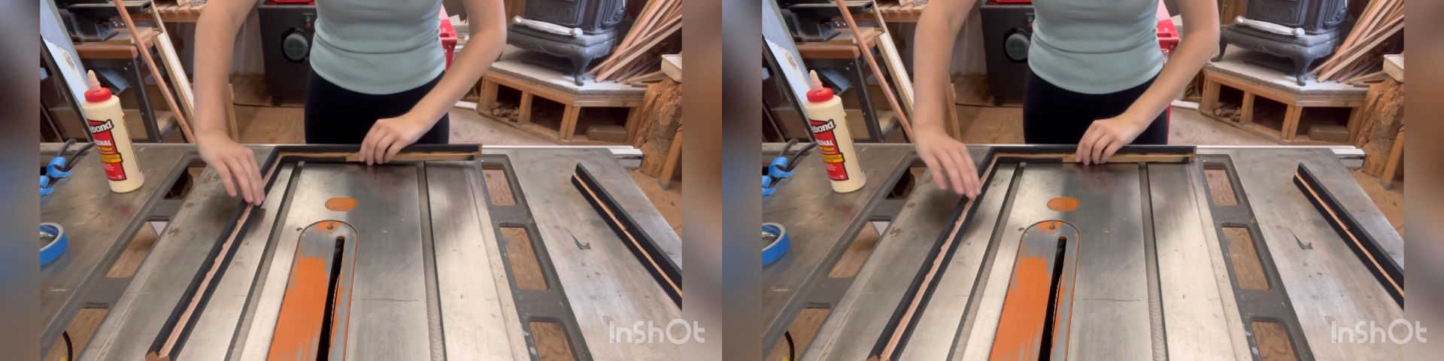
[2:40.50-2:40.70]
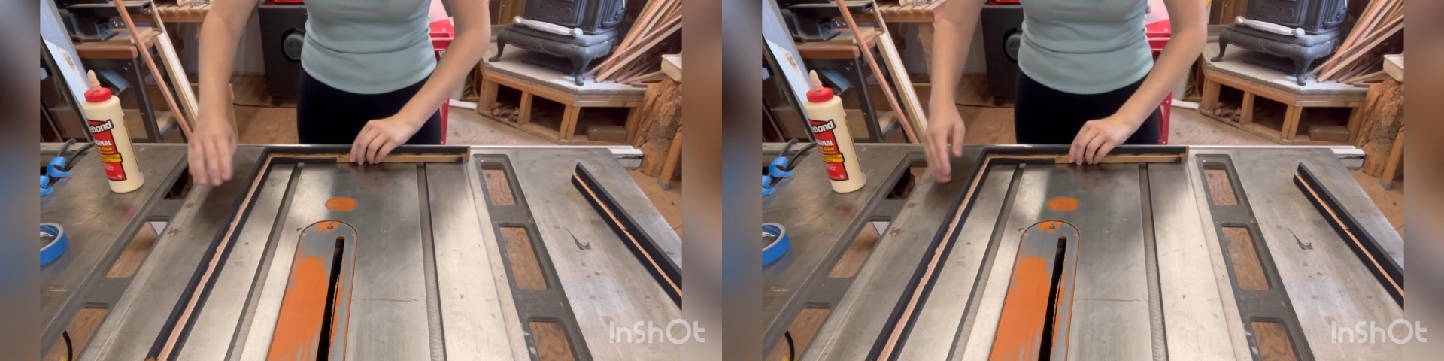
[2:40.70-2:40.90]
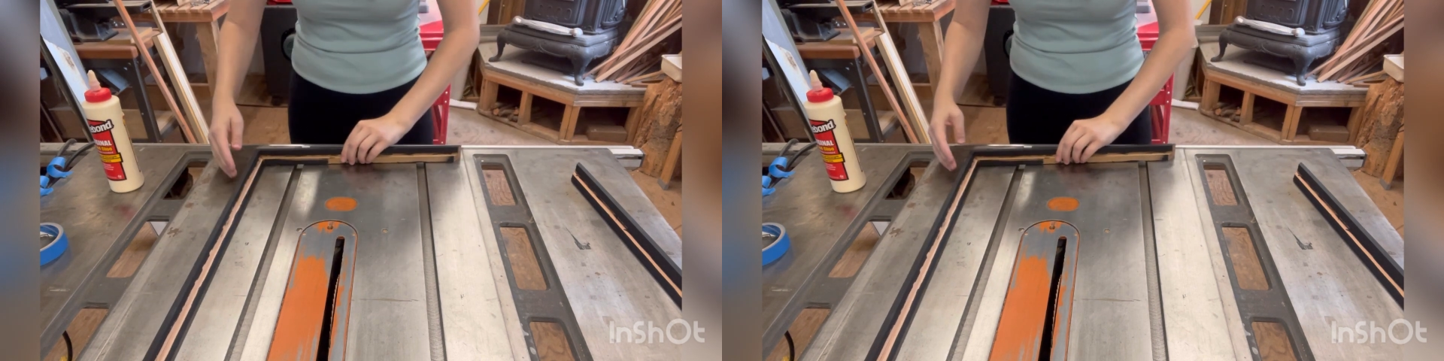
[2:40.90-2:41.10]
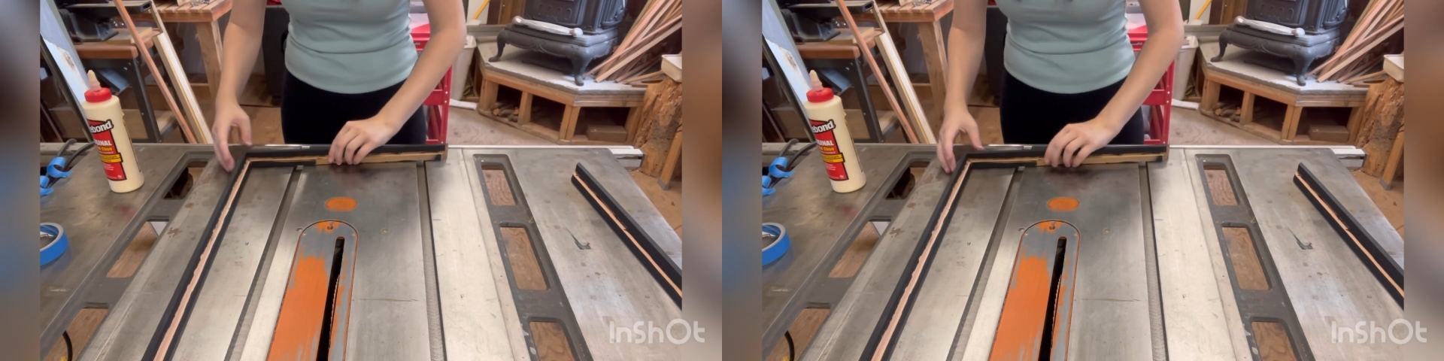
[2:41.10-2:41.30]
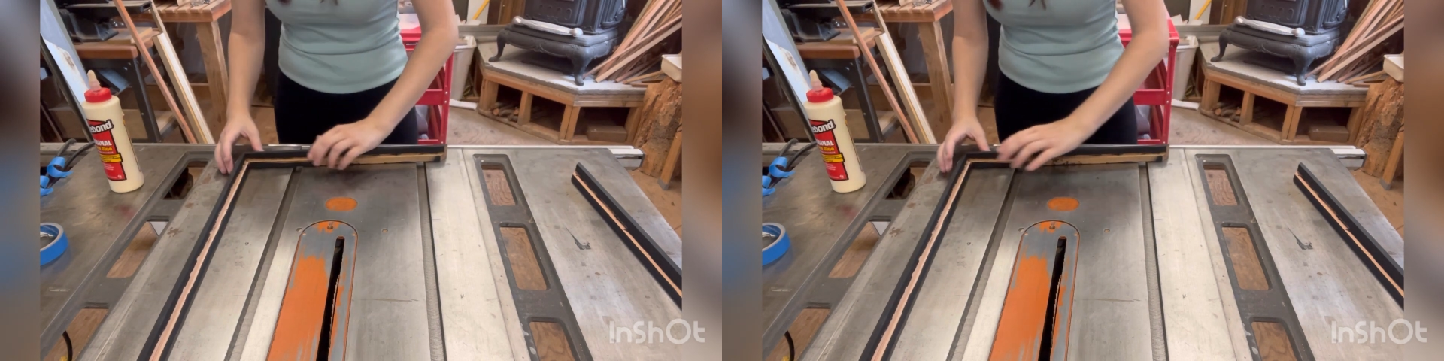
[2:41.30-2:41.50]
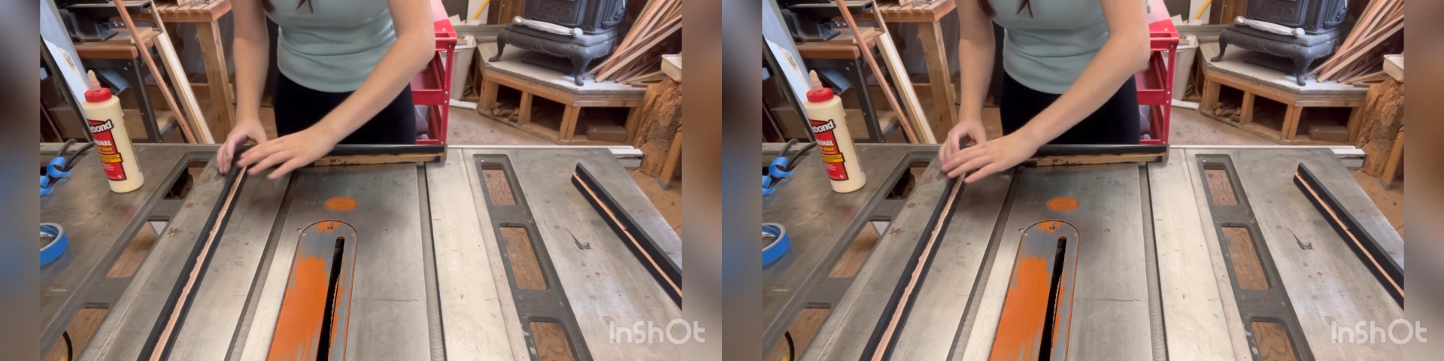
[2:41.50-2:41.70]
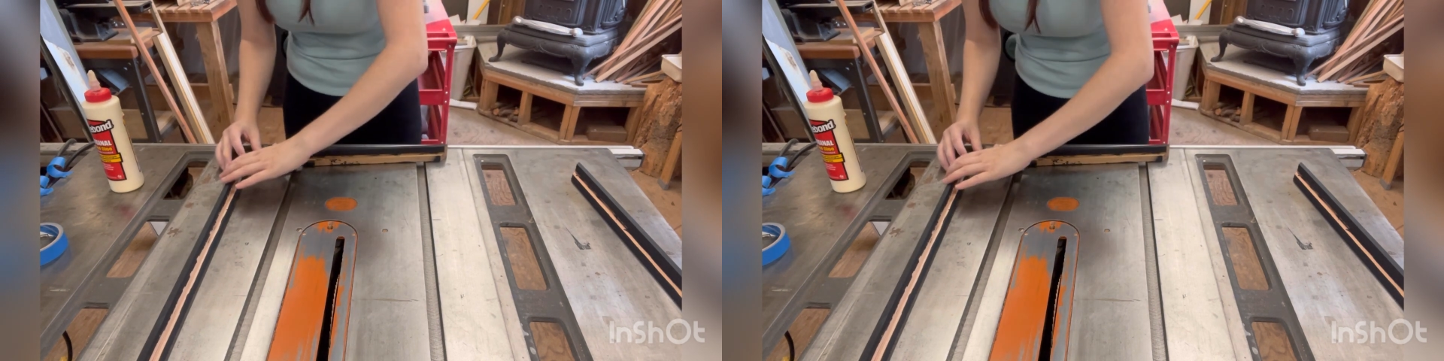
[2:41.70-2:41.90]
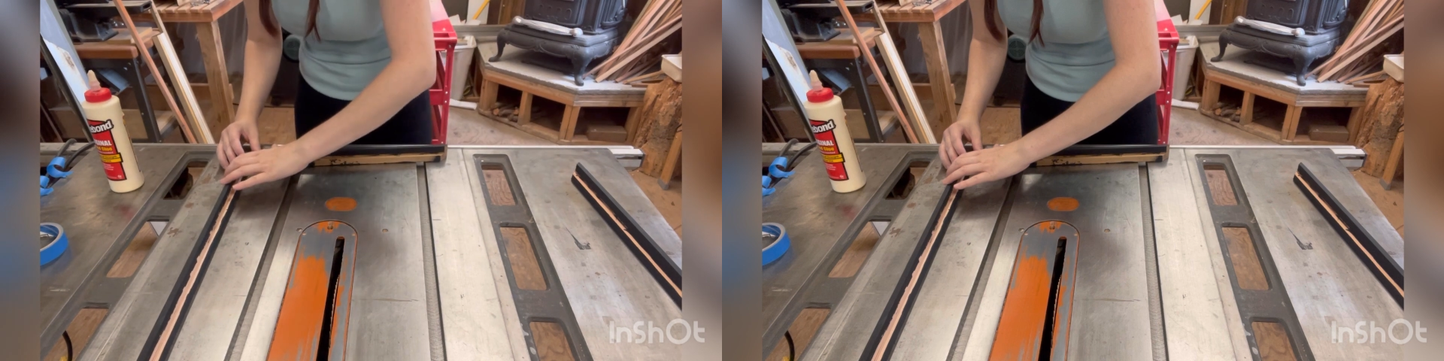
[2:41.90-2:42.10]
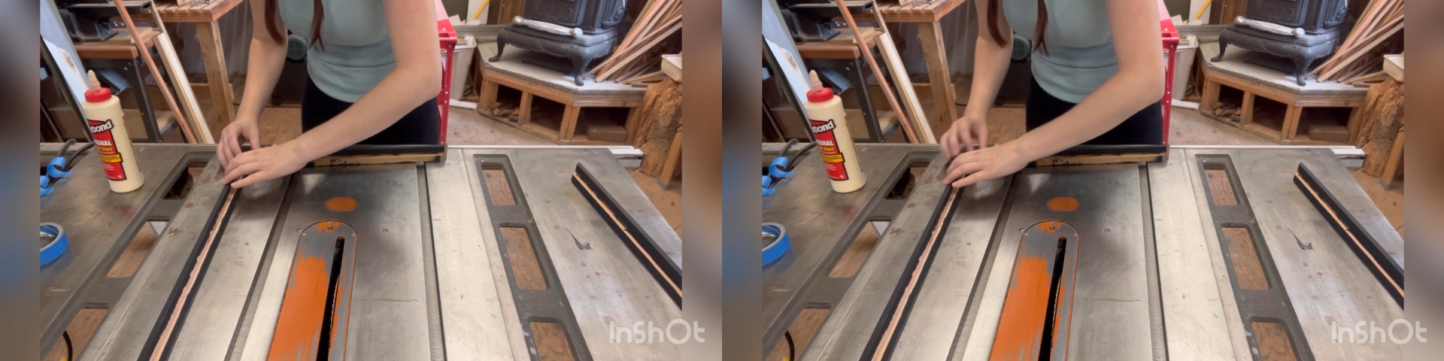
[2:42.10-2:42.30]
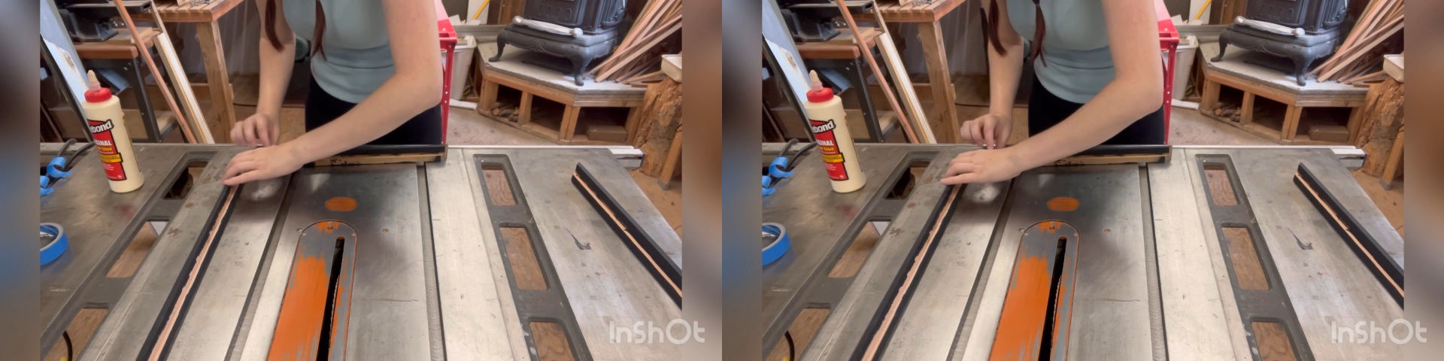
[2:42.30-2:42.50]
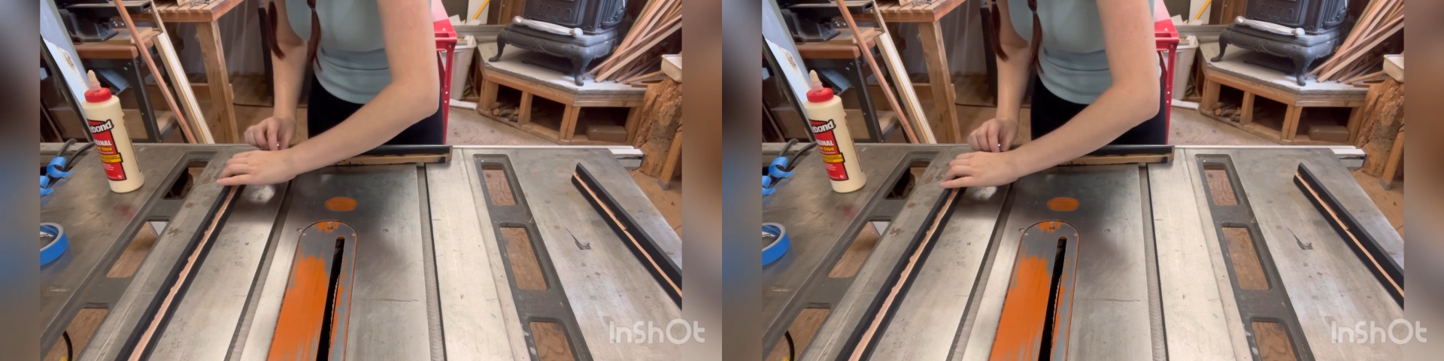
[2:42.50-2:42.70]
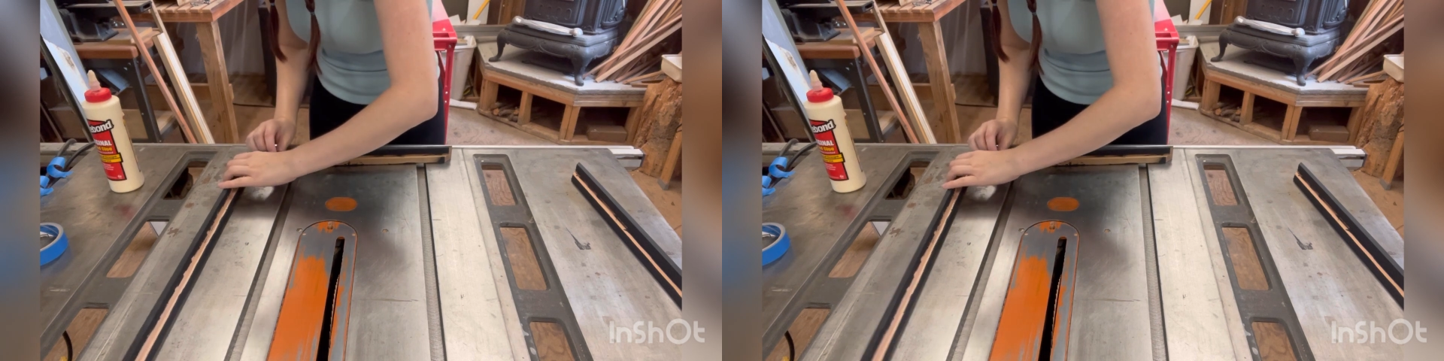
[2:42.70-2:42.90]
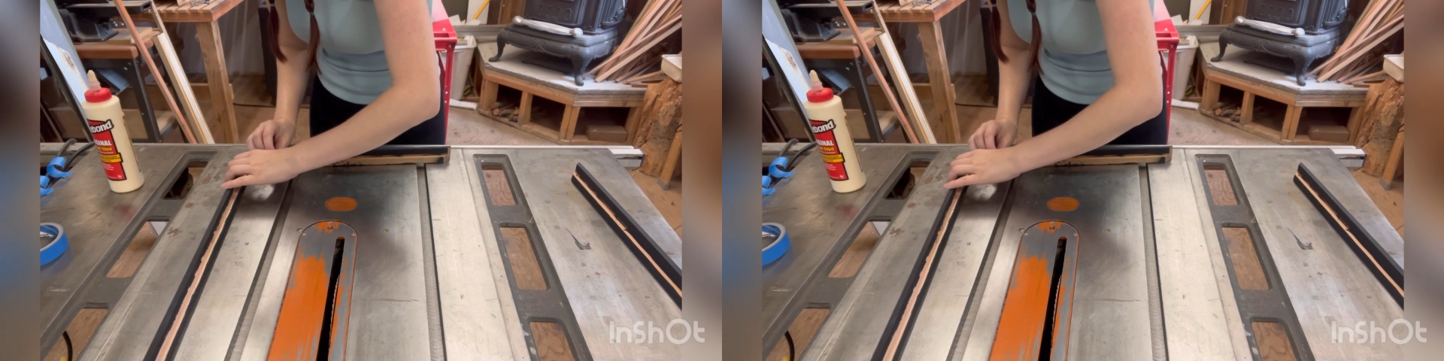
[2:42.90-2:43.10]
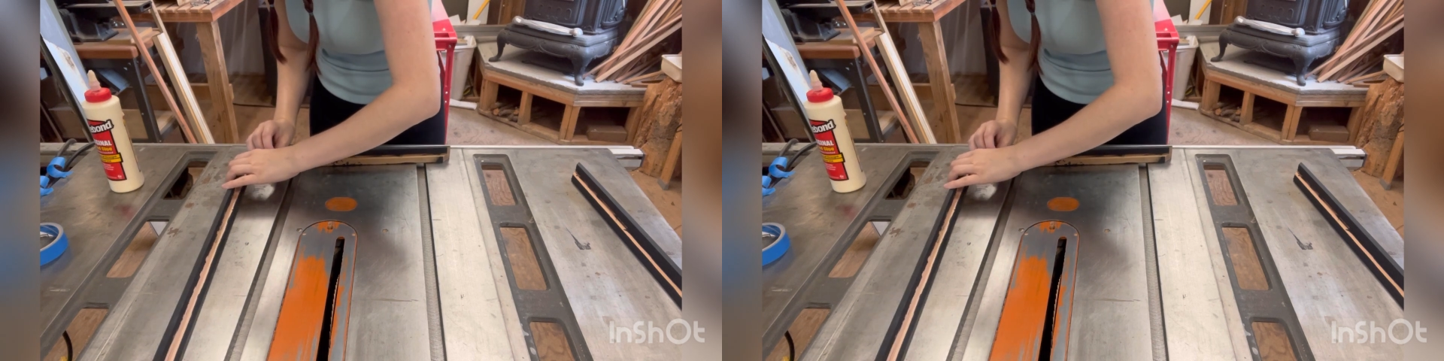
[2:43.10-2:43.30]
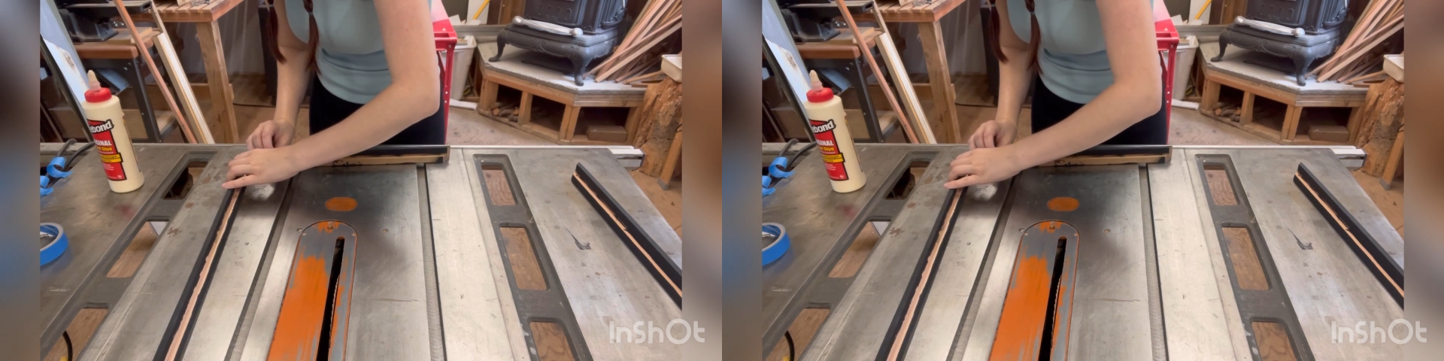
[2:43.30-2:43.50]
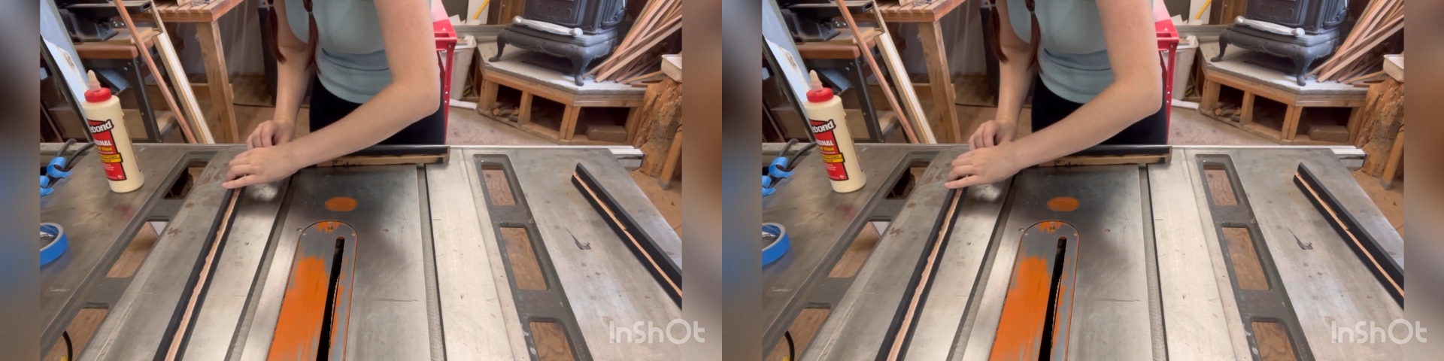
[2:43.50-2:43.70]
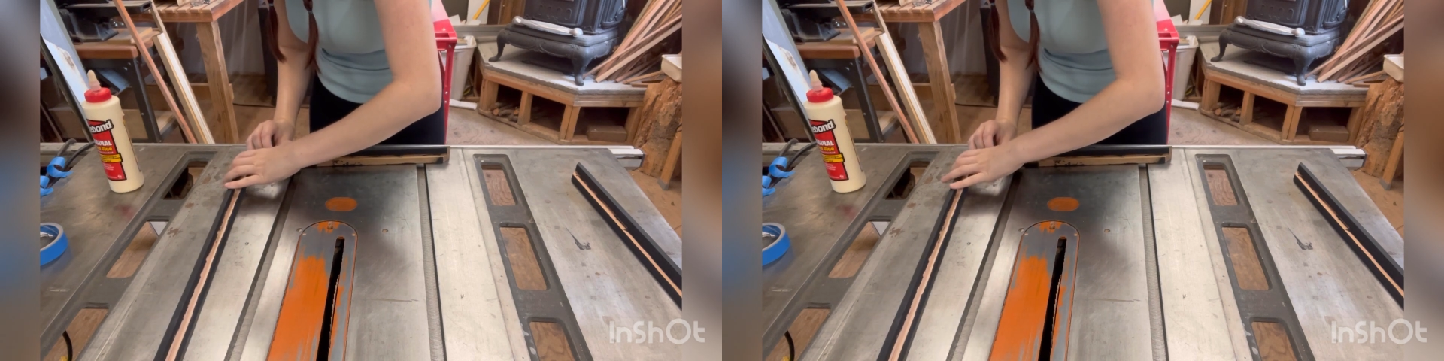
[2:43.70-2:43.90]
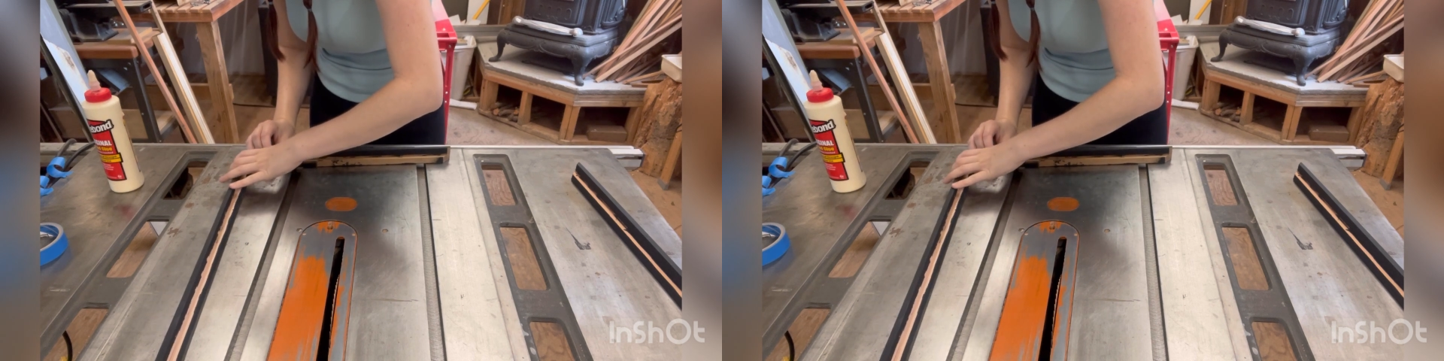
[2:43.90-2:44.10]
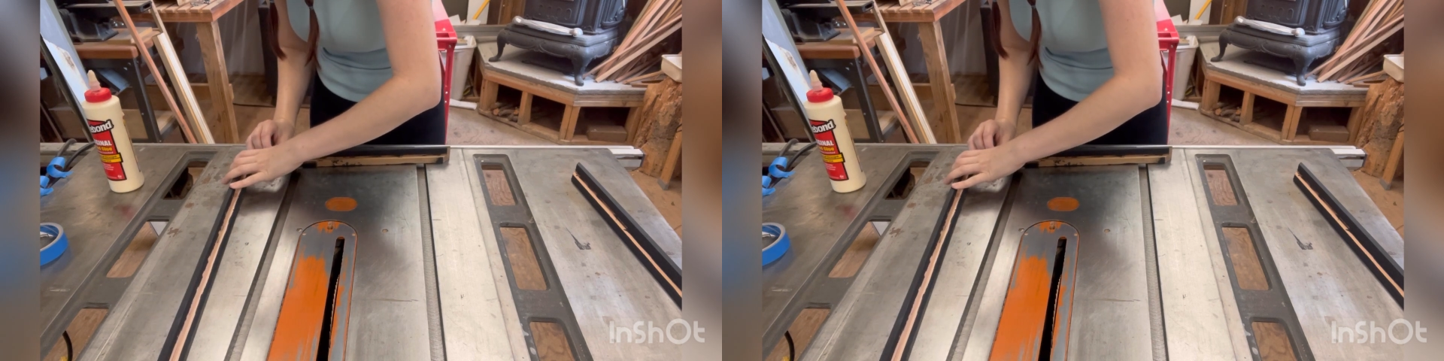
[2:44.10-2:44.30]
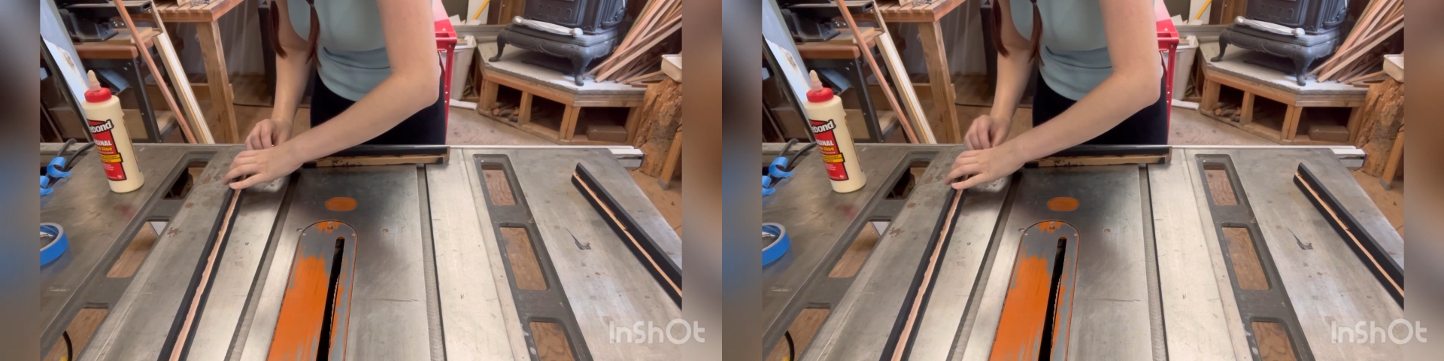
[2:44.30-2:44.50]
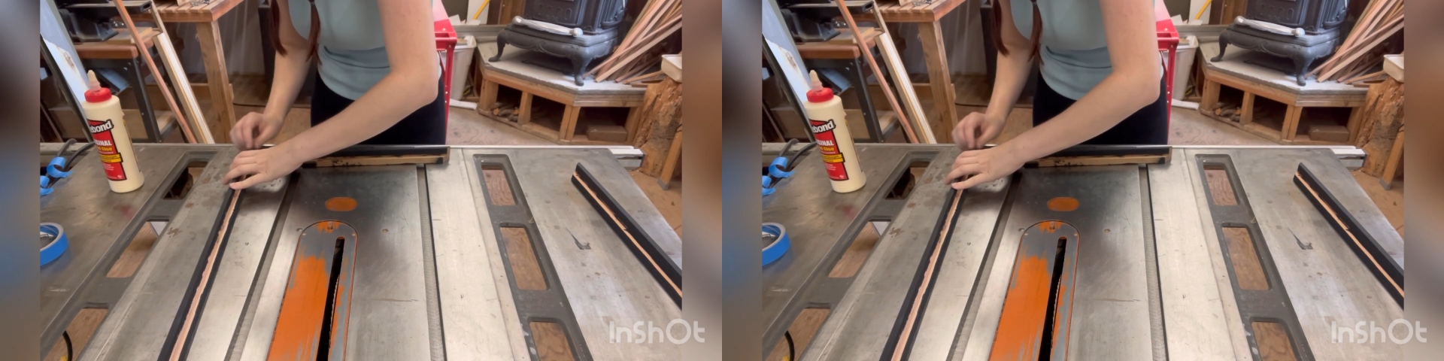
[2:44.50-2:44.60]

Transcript: No face is visible, so there are no lips to read.